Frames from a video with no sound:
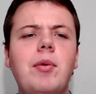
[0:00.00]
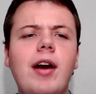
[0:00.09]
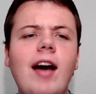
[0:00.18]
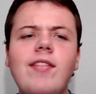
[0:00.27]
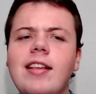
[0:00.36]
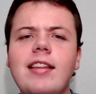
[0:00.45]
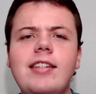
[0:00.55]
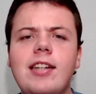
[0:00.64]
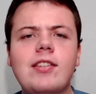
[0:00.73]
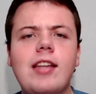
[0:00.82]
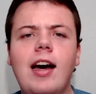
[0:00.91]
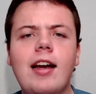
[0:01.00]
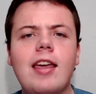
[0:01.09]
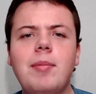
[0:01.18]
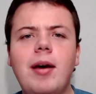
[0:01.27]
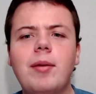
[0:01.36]
And we're obviously just
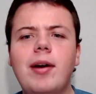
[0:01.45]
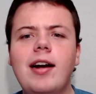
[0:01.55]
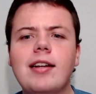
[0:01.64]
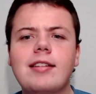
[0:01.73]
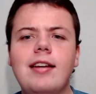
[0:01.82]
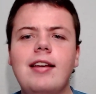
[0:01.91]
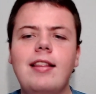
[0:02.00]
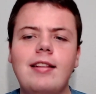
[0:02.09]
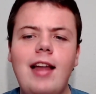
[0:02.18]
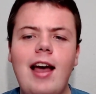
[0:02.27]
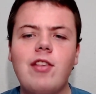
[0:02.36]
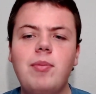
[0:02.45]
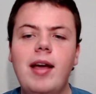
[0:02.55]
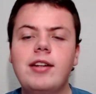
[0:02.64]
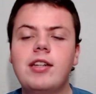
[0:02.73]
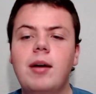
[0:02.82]
talking about Nebraska in the last
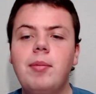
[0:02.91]
match.